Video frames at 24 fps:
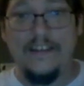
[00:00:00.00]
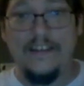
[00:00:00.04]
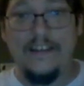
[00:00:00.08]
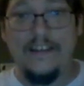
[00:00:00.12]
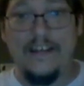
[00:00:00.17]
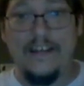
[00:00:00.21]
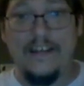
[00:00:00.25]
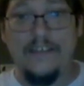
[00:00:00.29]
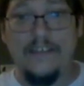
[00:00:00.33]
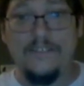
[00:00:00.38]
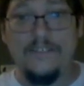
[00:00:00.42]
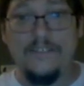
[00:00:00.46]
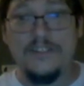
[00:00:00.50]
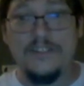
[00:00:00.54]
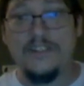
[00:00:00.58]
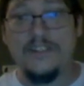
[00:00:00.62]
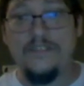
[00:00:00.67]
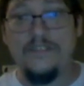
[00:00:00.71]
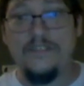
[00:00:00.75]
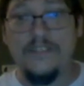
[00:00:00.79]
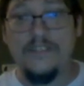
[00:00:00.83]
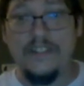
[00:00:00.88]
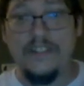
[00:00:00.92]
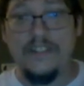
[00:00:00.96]
I'm just
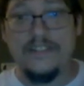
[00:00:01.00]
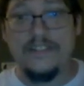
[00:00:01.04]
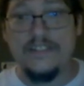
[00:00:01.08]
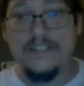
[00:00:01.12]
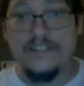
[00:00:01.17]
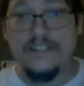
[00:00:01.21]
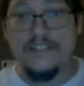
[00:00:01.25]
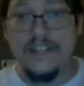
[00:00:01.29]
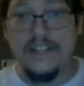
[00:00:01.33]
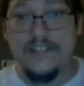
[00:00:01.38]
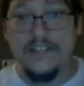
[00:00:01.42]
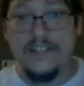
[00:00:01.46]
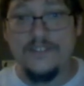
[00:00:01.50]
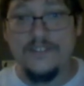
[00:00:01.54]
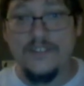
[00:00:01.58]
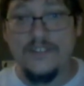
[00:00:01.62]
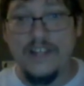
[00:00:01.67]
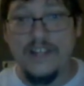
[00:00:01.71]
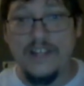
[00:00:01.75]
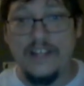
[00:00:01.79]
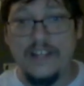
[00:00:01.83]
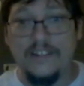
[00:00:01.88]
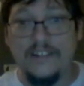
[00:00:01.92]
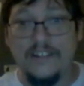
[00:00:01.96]
convinced, these guys are
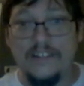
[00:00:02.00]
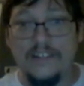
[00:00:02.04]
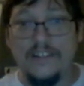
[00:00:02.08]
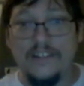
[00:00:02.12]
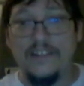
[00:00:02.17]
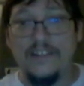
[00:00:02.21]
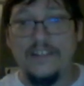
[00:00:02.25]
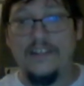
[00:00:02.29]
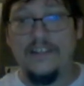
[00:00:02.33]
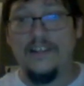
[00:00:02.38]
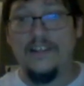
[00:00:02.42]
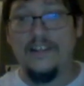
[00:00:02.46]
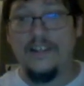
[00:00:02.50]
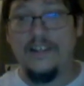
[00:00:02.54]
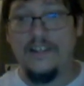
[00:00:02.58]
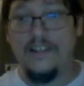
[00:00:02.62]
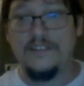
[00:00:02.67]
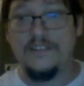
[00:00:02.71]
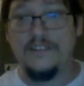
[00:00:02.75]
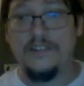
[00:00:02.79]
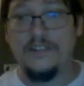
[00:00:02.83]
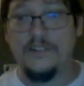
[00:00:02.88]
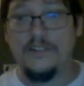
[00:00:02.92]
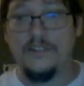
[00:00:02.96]
not
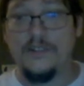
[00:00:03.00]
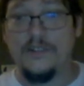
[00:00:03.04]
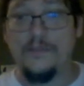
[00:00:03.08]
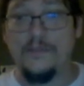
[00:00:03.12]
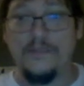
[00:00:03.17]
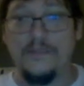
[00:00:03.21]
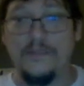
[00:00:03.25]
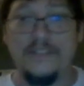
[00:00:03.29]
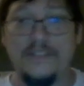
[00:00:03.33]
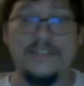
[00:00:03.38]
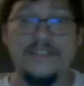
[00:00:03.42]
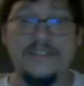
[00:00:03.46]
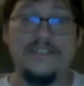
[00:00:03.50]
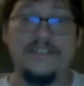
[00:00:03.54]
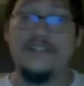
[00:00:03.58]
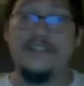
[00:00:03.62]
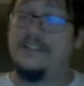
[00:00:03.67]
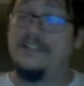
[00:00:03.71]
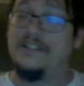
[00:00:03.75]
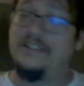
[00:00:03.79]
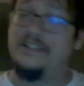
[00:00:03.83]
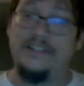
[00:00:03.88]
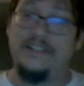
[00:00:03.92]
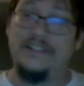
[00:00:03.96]
hunting cryptids.
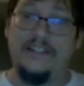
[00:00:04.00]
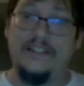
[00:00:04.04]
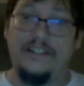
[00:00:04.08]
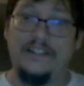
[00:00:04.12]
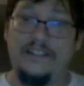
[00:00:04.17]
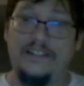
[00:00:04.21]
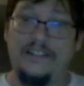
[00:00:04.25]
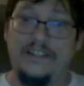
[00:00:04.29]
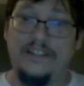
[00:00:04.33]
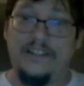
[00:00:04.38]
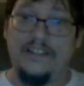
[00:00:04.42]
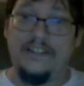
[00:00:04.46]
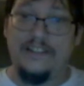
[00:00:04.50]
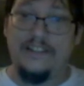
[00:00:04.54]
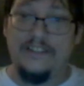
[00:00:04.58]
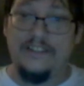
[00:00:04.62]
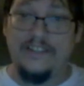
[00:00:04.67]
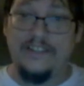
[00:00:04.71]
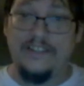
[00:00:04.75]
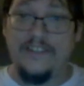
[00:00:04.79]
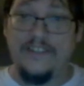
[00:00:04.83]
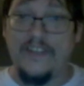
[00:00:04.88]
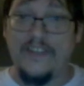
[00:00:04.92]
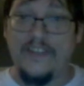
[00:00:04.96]

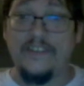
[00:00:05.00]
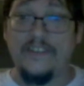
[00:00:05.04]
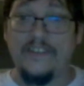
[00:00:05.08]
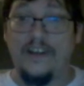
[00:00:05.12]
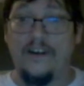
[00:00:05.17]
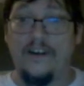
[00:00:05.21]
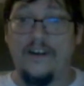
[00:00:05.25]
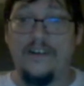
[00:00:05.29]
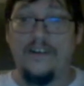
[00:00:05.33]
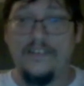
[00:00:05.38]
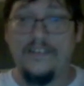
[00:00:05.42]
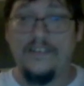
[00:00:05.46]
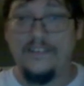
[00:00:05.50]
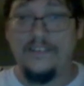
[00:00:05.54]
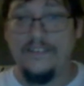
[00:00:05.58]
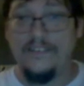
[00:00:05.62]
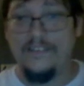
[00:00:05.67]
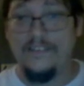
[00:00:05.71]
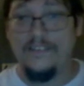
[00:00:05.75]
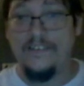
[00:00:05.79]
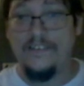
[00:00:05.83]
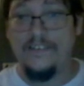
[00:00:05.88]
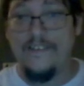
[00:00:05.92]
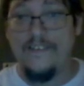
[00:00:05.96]
They think they are.
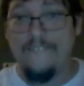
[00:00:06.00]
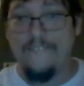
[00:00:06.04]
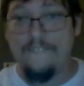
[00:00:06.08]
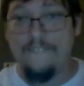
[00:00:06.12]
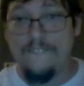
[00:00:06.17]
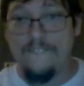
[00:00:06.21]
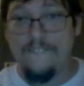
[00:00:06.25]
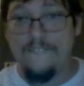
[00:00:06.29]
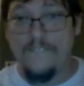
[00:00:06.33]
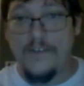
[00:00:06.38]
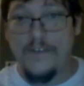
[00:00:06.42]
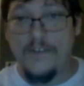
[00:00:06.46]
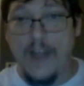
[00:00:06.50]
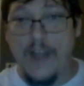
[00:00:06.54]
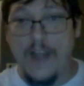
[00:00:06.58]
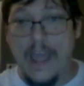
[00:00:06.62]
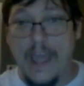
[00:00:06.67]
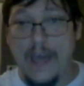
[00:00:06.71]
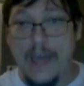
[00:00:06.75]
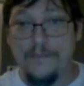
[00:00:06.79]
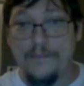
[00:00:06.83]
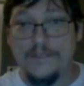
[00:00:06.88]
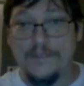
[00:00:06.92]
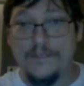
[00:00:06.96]
They're
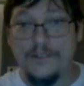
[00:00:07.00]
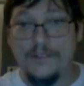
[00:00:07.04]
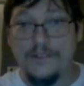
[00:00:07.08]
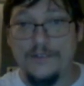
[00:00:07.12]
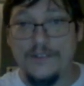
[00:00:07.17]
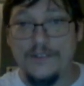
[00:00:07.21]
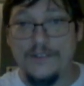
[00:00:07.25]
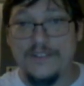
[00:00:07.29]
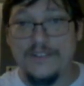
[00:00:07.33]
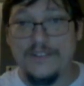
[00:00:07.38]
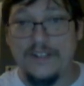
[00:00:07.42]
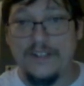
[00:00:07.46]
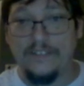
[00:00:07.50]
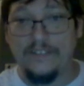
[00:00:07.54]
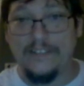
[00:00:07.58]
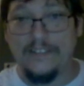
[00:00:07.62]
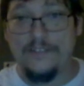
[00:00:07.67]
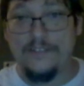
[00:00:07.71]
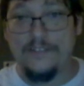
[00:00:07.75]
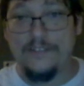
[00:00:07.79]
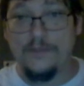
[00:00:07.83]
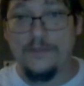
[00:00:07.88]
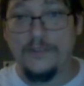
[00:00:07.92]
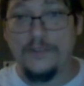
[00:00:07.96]
absolutely certain
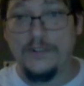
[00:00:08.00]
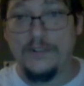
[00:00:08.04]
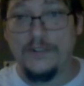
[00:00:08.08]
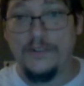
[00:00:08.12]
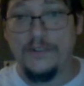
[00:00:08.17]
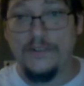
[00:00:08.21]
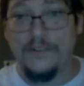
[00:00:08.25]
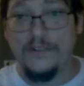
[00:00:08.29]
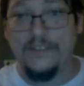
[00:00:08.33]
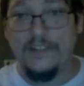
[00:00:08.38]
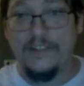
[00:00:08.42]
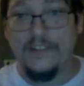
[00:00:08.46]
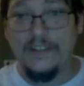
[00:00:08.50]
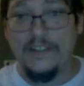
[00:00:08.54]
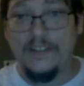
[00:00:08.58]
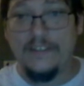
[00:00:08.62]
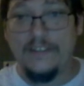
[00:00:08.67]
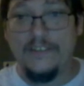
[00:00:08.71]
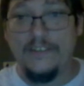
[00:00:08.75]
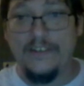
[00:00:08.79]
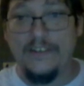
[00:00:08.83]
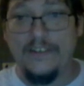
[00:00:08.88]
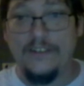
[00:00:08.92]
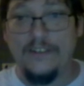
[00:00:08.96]
that's what they're doing.
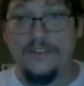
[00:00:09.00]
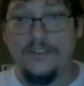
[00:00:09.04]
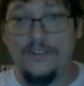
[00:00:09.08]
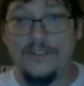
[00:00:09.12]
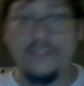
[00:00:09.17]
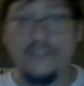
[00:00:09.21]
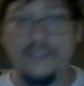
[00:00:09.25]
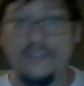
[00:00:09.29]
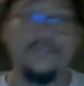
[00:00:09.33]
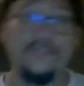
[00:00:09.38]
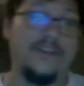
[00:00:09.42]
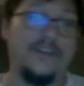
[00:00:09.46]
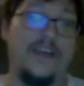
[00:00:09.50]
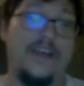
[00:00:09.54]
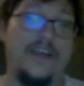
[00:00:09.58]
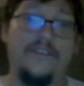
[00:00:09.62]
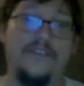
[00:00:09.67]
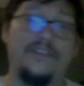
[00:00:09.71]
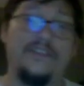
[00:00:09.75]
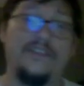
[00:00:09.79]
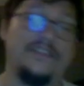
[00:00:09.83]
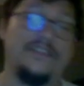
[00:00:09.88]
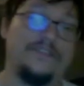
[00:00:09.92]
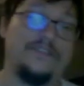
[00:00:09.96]
They are looking for
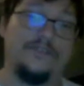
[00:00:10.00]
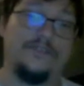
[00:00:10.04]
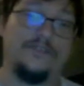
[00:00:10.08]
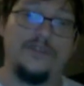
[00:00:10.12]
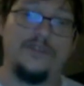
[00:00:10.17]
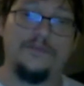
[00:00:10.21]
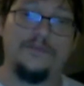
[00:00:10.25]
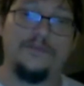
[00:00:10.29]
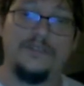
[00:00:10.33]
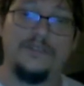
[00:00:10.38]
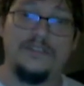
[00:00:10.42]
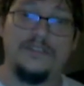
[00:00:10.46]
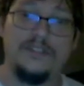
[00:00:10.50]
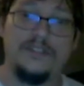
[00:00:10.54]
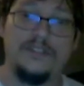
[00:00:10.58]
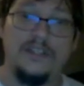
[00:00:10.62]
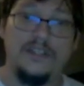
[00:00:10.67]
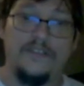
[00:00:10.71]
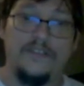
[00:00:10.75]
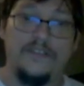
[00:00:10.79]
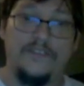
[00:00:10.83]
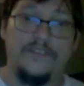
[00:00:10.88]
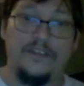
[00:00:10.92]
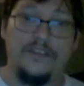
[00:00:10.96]
evidence of cryptids.
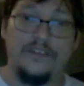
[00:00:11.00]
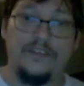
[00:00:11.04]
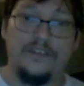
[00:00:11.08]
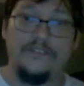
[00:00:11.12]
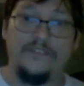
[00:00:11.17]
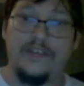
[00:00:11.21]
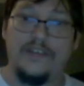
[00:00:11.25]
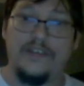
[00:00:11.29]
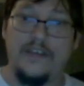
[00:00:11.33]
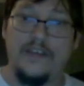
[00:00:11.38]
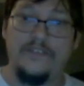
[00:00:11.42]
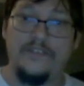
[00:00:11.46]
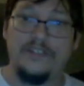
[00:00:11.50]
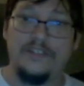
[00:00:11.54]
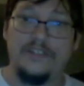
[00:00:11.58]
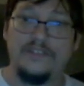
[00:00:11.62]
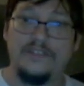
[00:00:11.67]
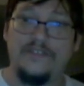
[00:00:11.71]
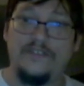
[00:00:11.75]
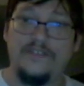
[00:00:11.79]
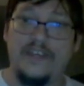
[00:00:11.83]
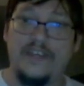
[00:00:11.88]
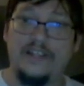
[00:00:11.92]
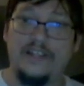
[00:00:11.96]
They're looking for evidence
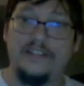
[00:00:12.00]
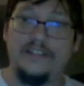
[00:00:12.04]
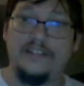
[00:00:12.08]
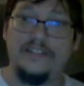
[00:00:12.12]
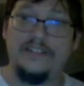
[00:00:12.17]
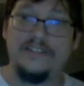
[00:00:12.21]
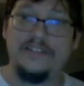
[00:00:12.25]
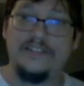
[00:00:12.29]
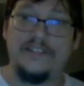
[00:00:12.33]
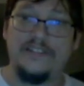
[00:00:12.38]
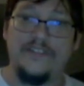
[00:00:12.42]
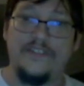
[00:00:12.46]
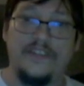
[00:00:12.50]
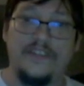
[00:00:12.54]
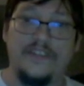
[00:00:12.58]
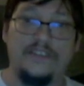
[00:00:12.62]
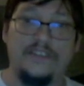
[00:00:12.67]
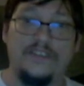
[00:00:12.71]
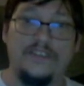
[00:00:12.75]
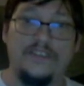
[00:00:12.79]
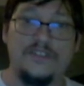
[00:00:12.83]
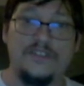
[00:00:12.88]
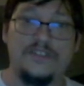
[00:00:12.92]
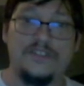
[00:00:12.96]
of aliens. They think
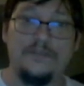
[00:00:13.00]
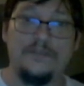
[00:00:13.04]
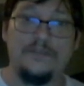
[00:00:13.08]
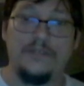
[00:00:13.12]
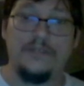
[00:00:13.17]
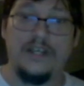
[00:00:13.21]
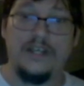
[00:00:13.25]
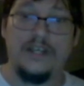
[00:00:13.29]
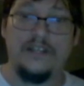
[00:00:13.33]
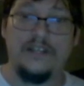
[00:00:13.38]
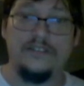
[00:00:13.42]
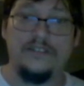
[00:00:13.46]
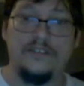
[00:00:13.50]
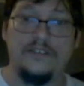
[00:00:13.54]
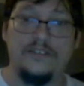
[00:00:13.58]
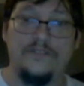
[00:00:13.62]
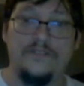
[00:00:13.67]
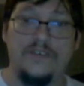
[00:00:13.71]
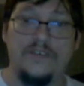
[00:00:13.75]
there's some kind of